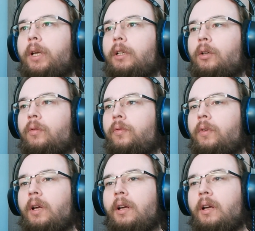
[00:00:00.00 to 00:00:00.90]
winner
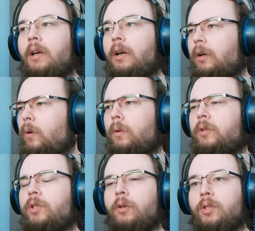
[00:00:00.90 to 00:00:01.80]
of
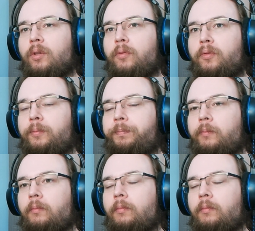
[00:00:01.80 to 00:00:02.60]
all sorts of